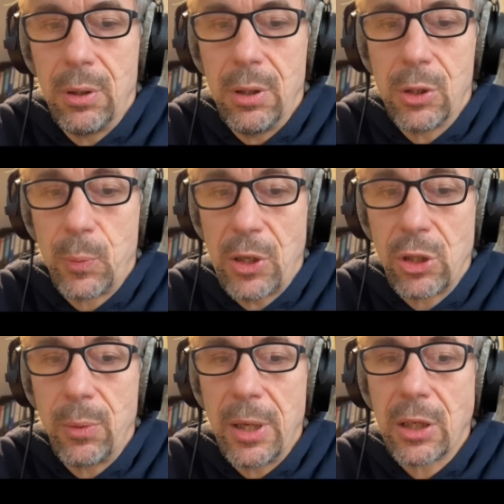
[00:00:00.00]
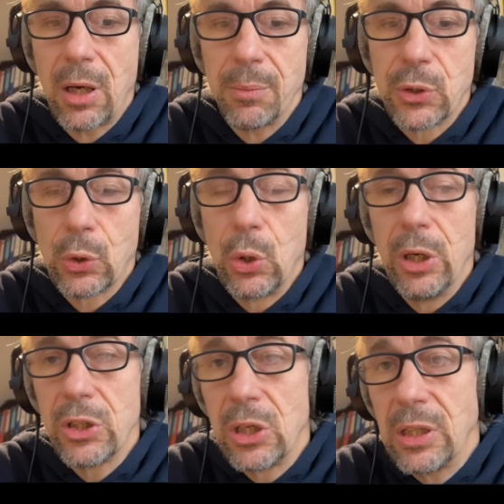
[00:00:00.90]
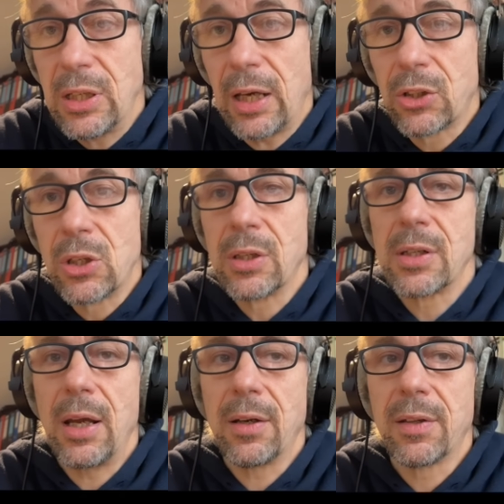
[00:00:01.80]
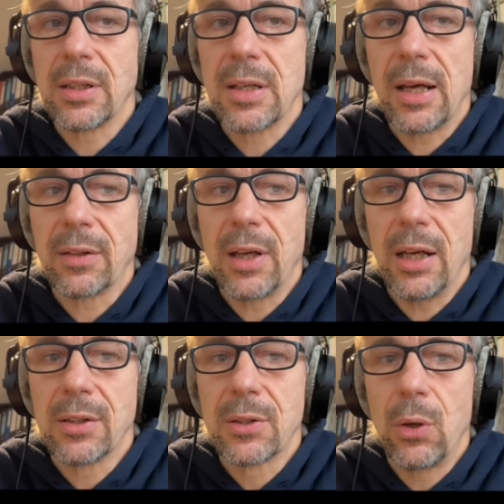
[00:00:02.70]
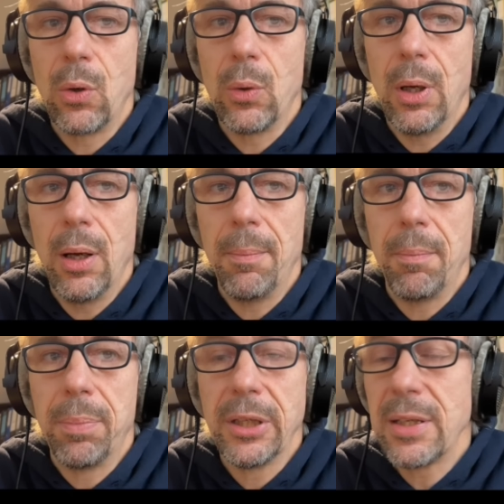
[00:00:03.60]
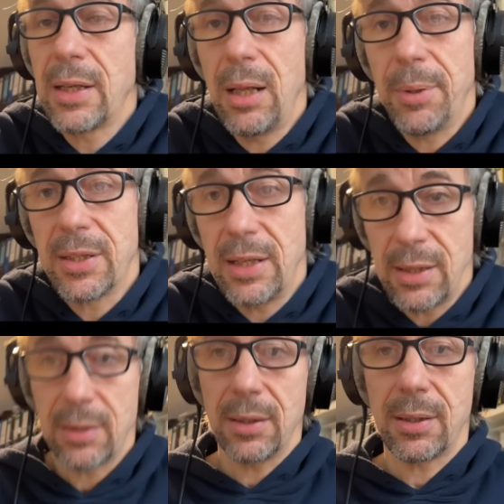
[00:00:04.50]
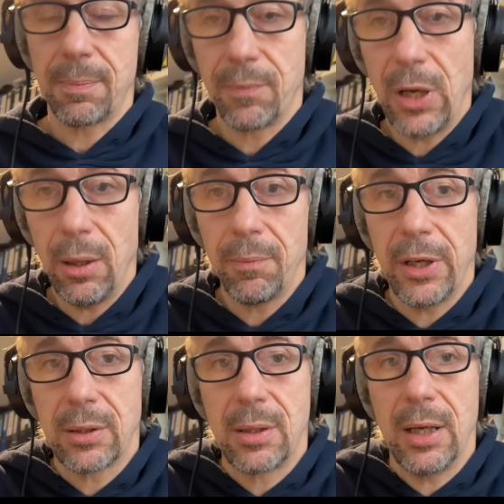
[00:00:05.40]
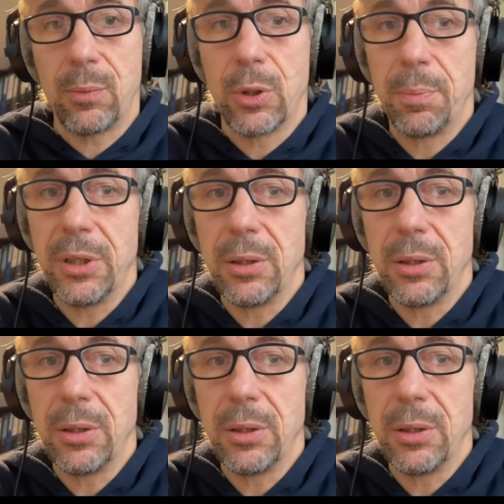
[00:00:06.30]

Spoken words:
Especially when it comes to collision detections and things like that. So please help us test this. That would be